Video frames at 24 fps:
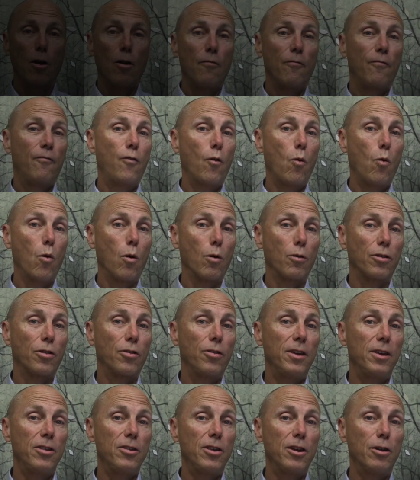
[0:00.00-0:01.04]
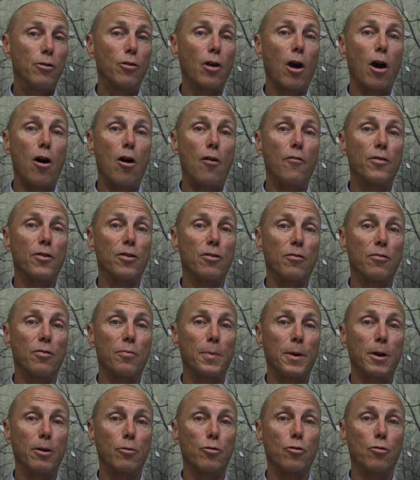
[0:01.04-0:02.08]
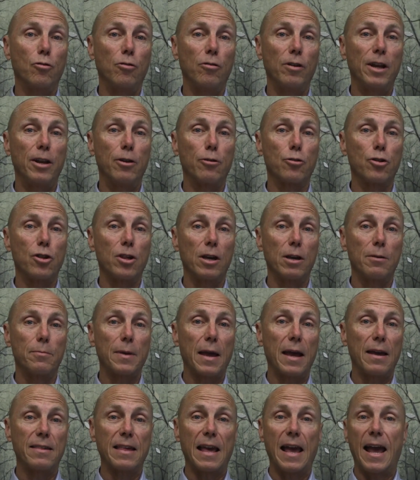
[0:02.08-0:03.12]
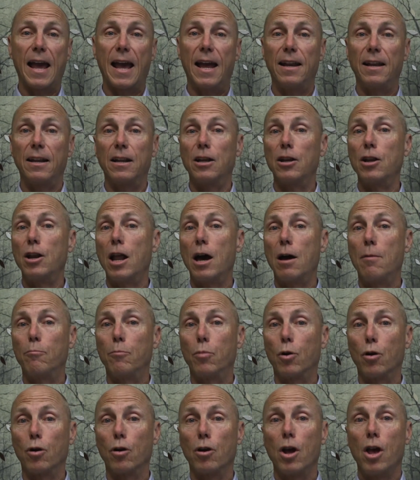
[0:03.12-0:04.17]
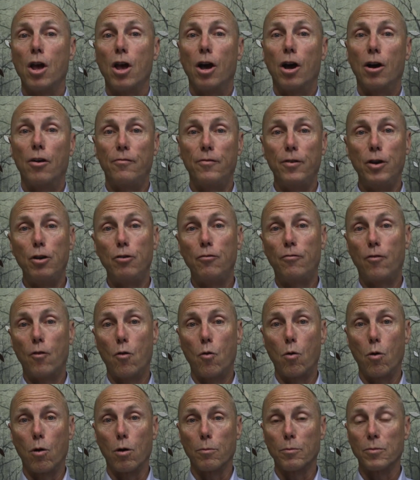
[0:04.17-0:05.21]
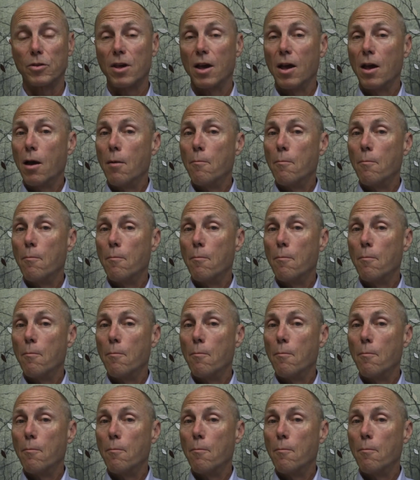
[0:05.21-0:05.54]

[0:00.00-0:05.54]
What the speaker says: Fourth, this year the Office of Spiritual Leadership has added a number of new forms.